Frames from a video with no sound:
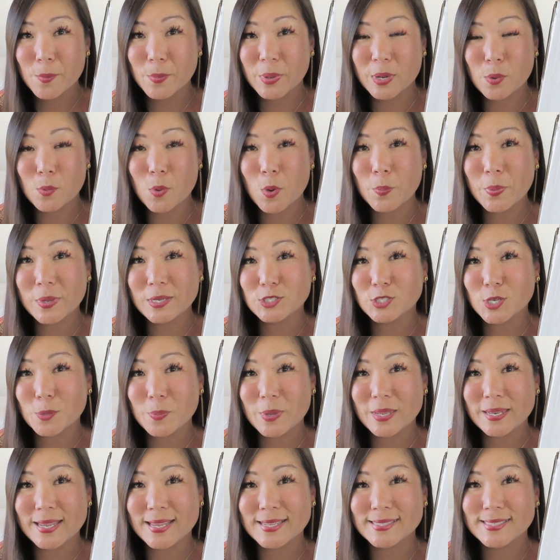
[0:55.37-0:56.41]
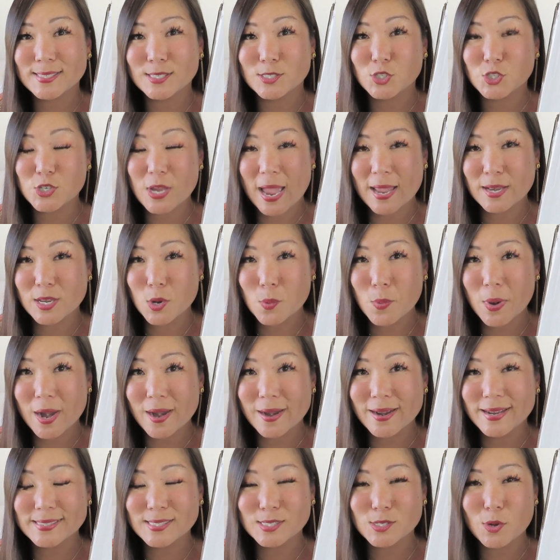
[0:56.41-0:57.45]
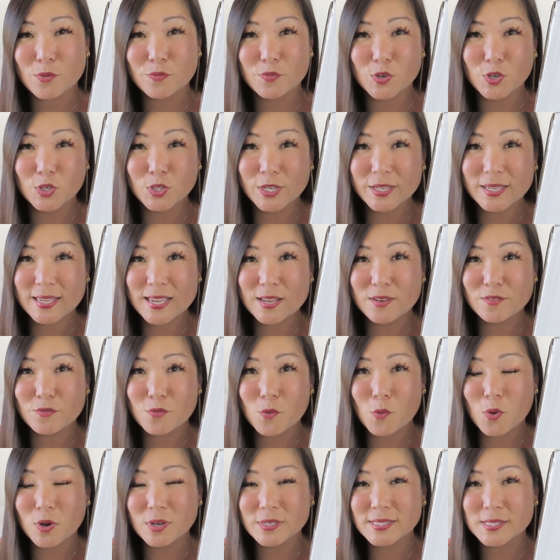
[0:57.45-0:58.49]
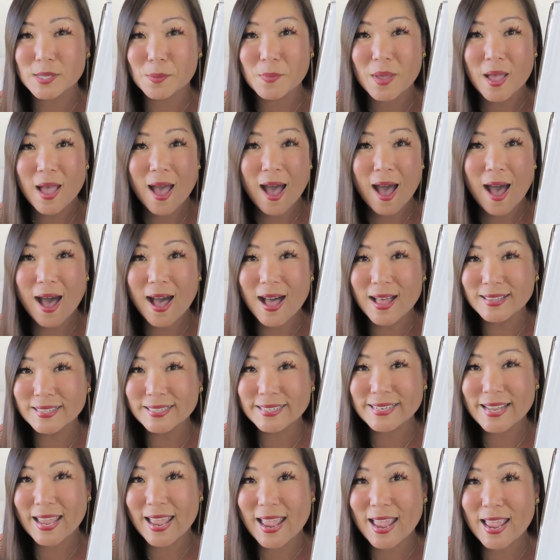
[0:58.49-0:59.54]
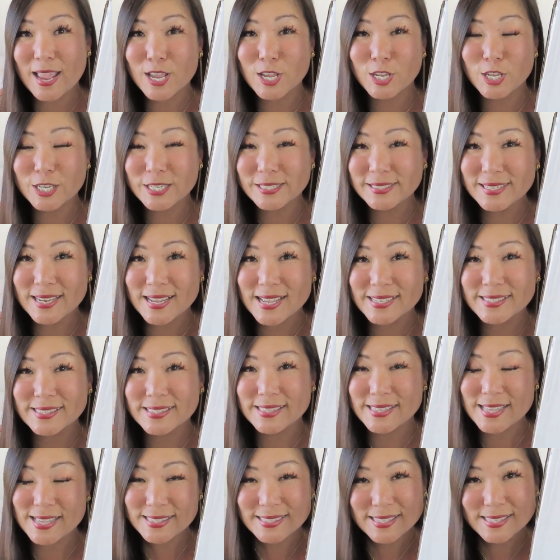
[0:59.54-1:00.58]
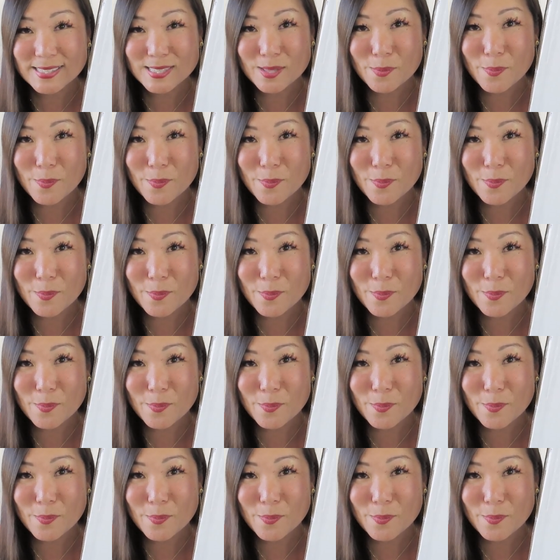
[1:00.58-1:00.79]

but it won't be shipping until January, so if you're looking for some holiday goodness, this is